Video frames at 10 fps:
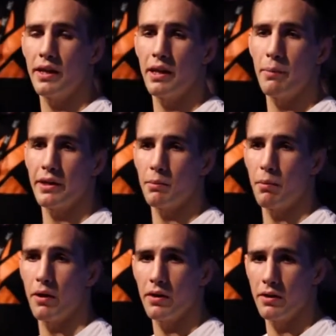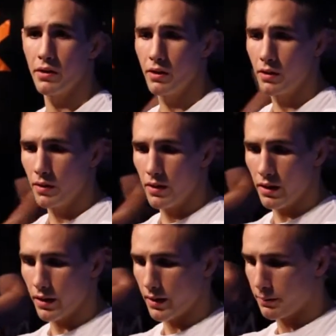getting picked apart,
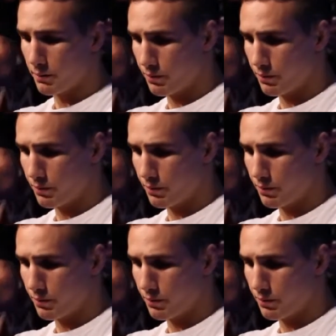and